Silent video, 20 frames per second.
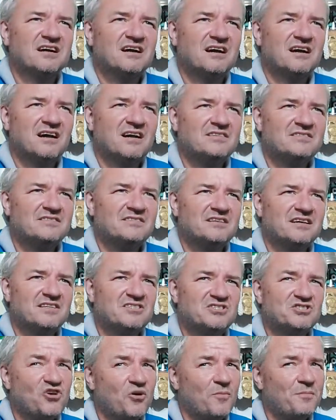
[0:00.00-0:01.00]
And
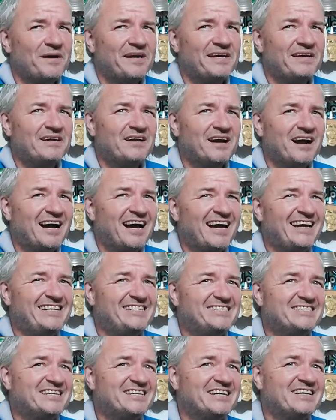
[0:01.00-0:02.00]
it's not me. I
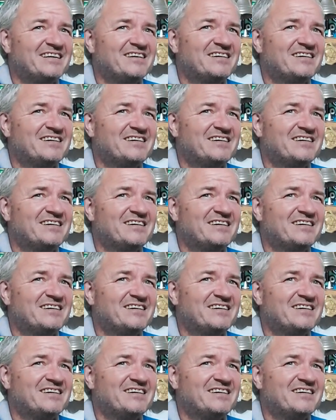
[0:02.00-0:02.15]
hate it.